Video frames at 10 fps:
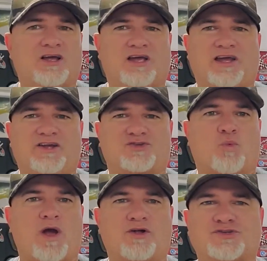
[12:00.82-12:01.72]
and his
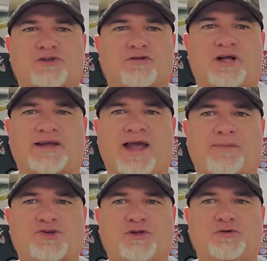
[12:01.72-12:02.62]
welds look like
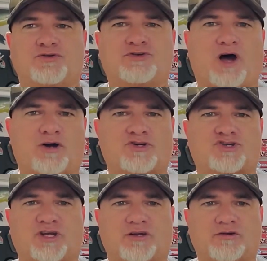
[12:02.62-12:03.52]
absolute dog
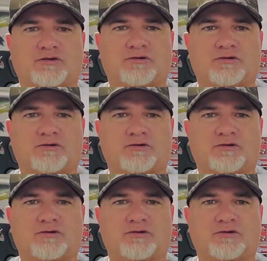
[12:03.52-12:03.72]
shit.